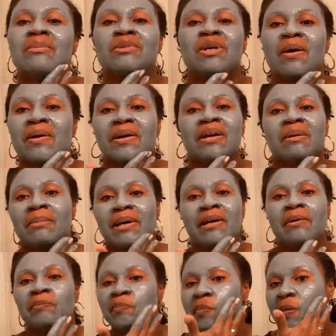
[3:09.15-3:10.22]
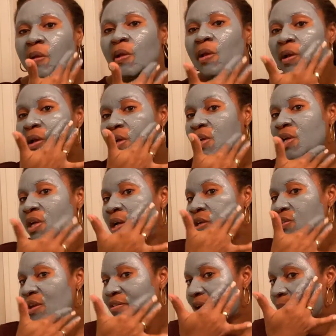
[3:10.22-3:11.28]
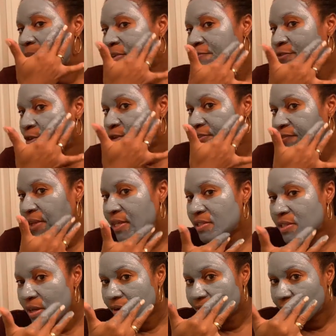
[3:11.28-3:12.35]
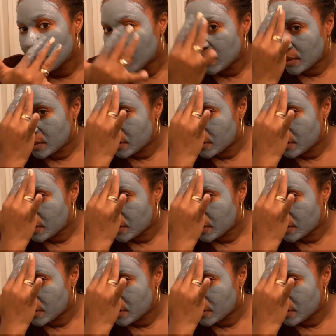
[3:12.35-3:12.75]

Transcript: I'm talking about. So I've got my full face covered.